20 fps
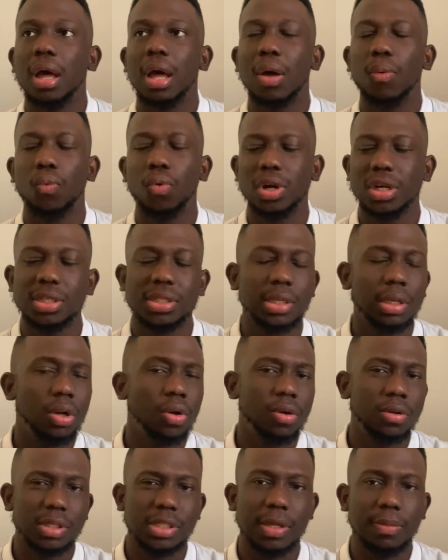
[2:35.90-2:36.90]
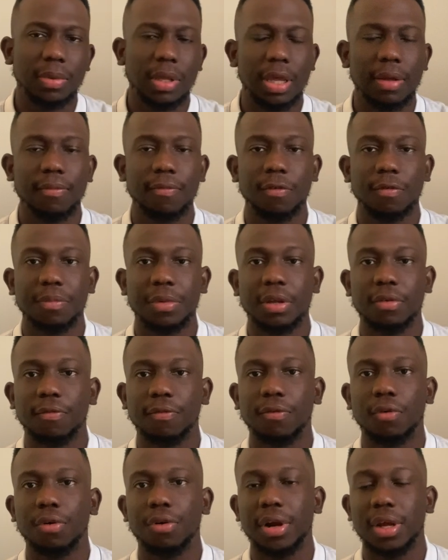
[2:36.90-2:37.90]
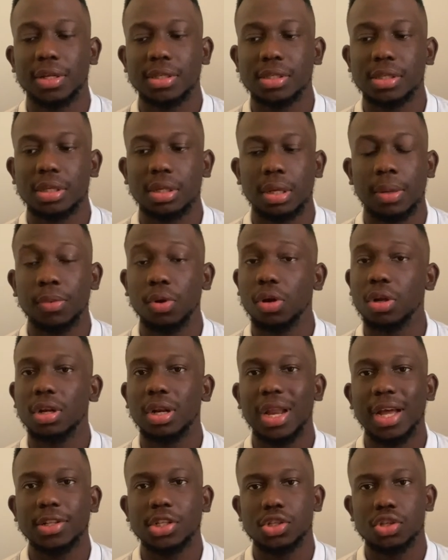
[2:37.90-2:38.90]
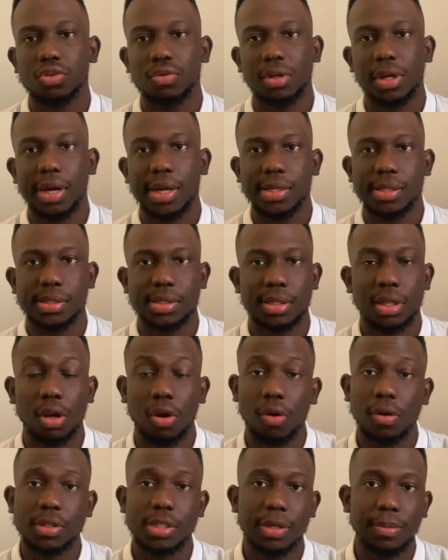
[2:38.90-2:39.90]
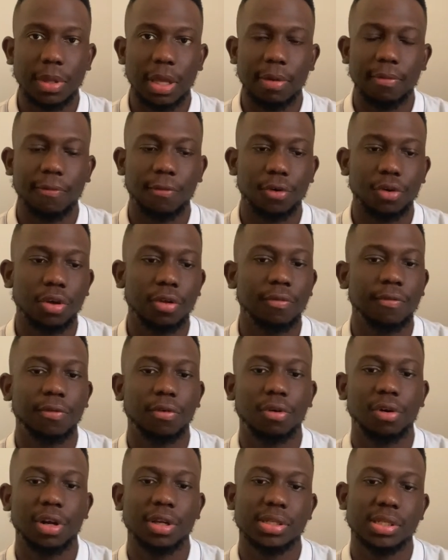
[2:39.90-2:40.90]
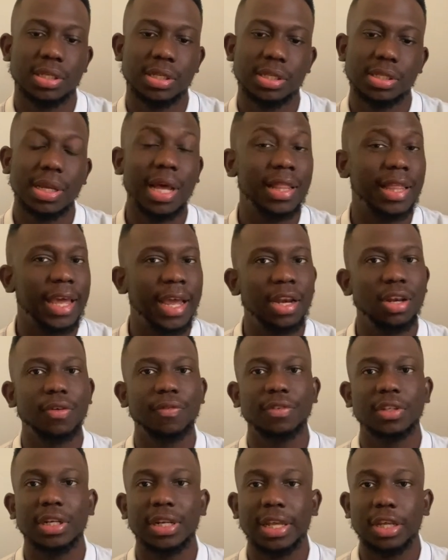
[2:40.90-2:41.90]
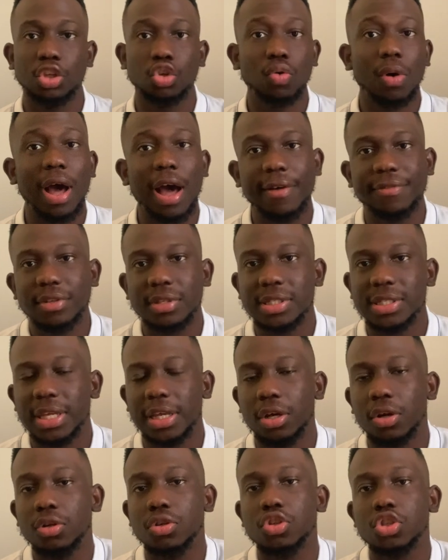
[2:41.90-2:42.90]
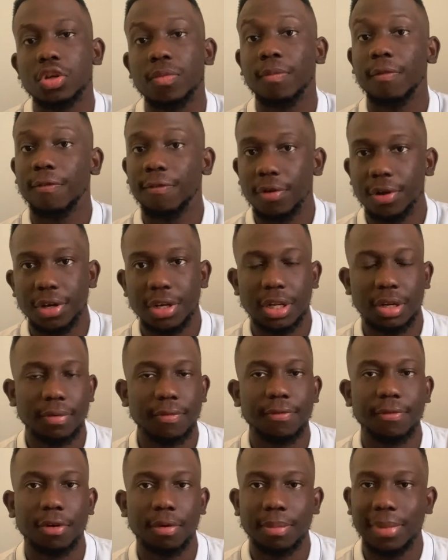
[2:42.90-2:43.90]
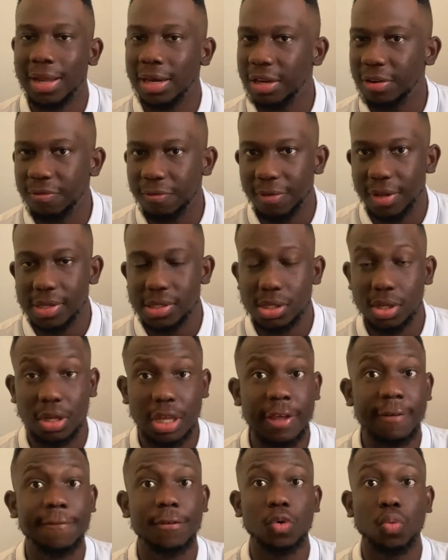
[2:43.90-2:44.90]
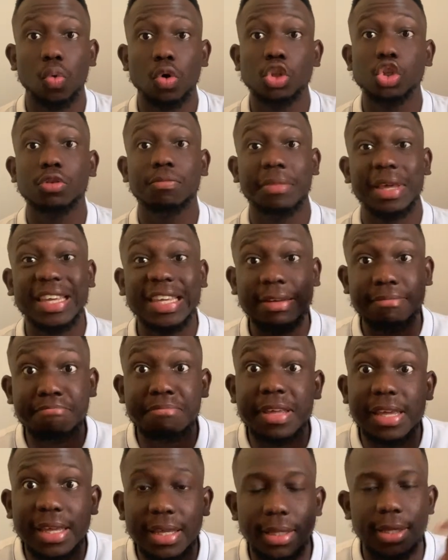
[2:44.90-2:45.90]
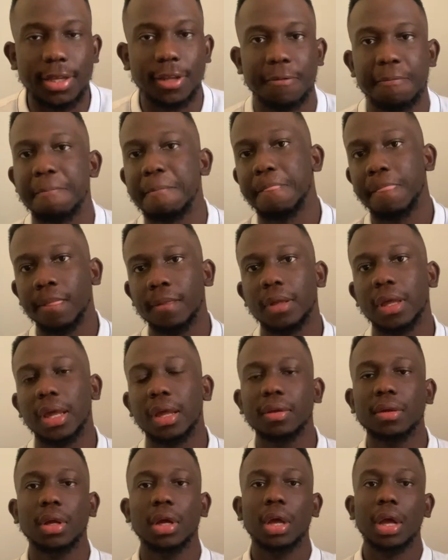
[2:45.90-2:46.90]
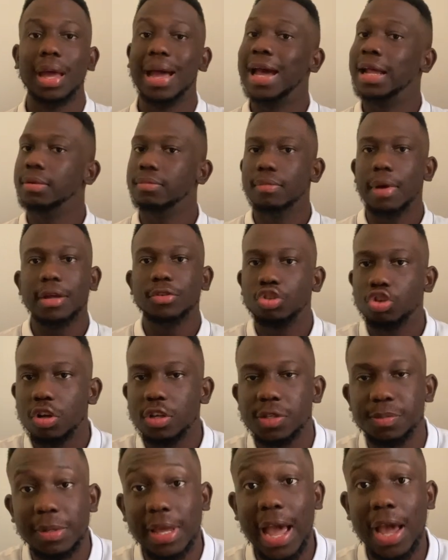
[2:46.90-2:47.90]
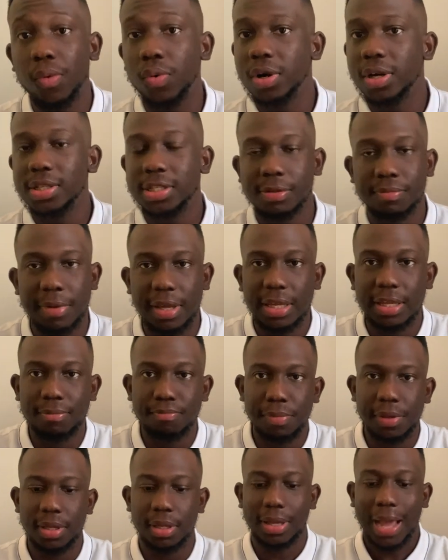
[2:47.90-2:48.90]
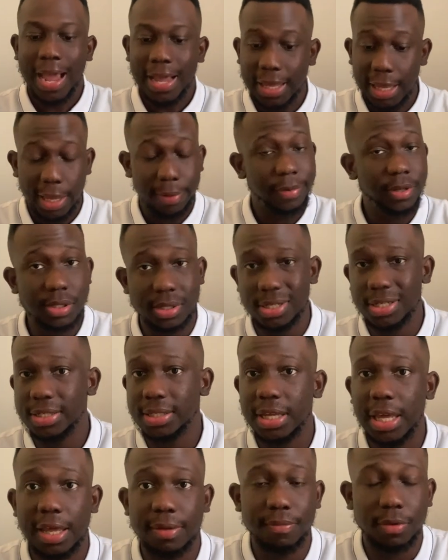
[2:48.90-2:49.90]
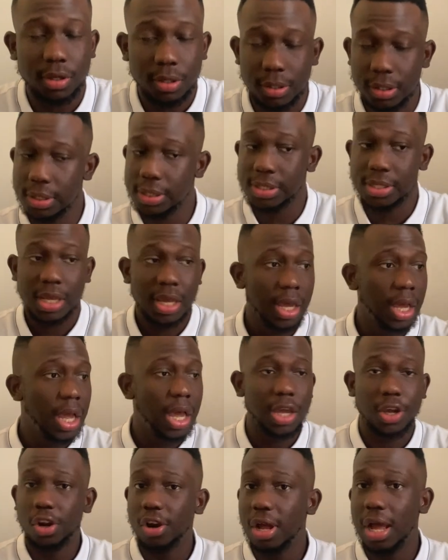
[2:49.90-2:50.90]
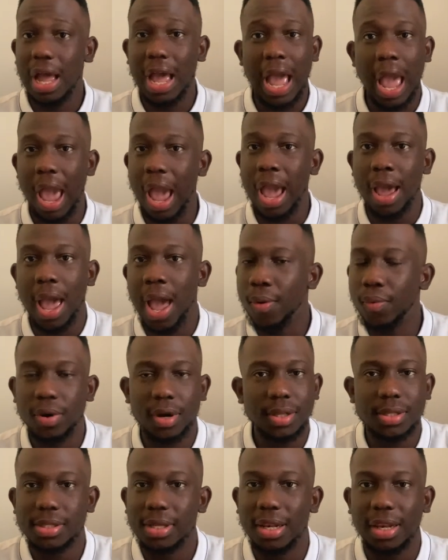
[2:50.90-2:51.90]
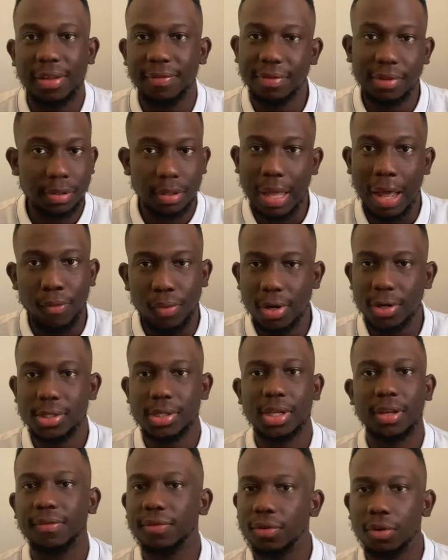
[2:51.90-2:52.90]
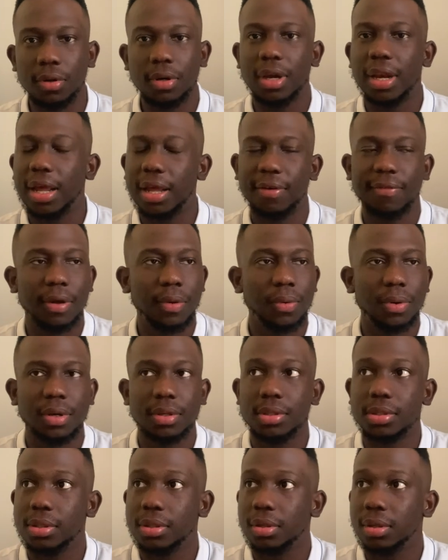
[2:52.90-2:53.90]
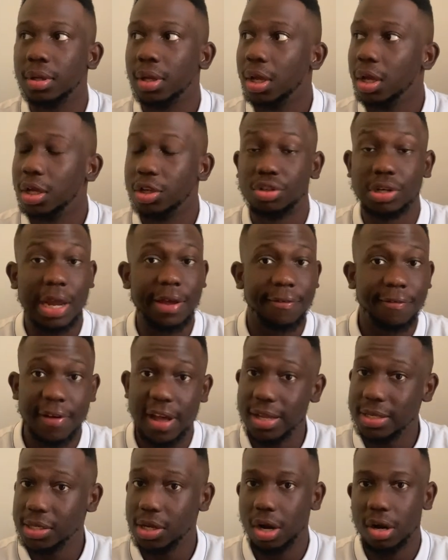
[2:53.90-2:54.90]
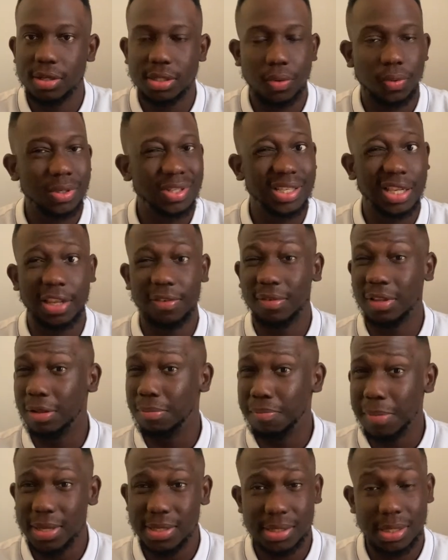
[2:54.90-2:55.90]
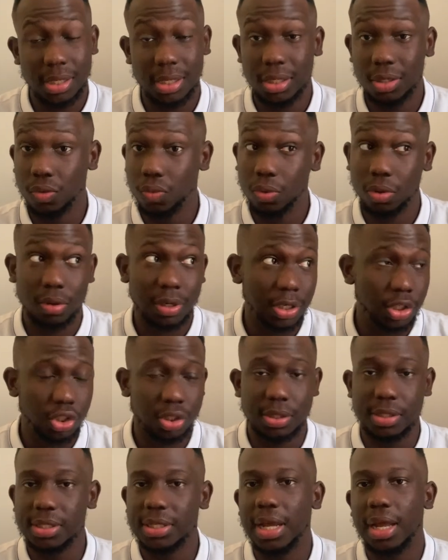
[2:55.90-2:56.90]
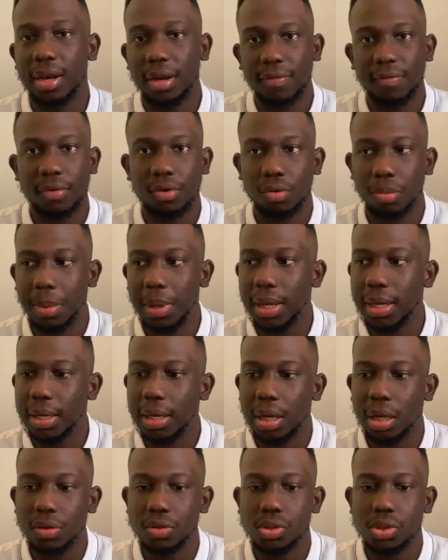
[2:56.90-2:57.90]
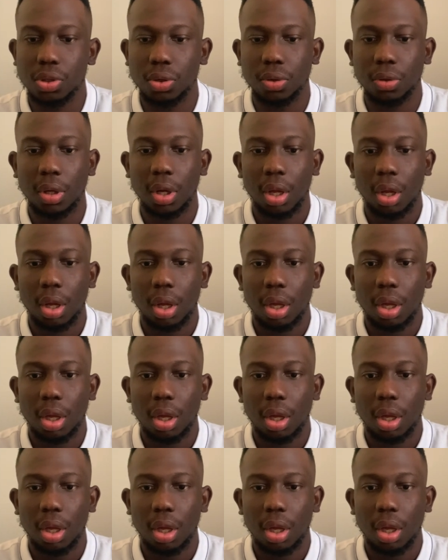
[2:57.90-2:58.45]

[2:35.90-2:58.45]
what is the long-term game for me in Forex? I'm not gonna lie to you guys, the long-term game for you in Forex is, at the end of the day, you have to take on some funding from an investor if you want to make it big, okay? And trust me, I wanted to make it big. I came into this game because, you know, I wanted to live a good life. I wanted to drive fast cars. I wanted to live in the best city in the world. As you can see, I live in Dubai now. So